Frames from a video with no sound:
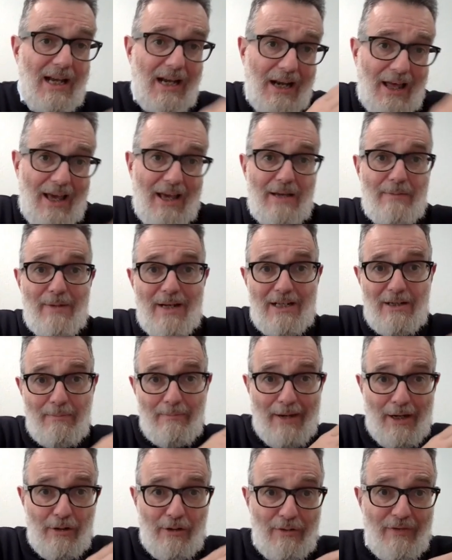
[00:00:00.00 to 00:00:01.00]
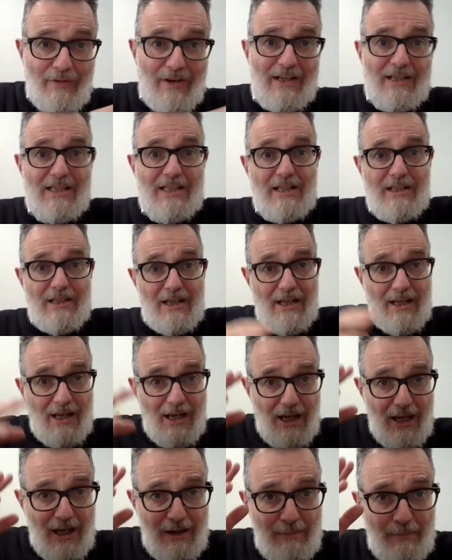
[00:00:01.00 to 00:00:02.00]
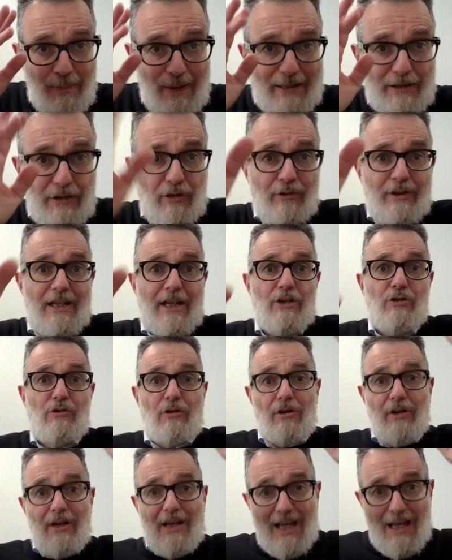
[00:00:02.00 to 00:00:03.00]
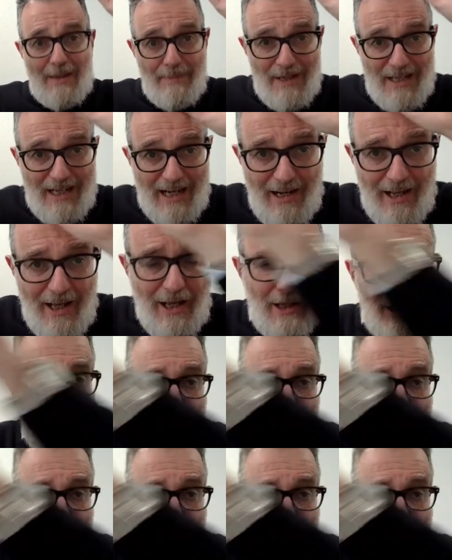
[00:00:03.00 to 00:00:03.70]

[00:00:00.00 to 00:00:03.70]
climate, biodiversity, impact on natural capital,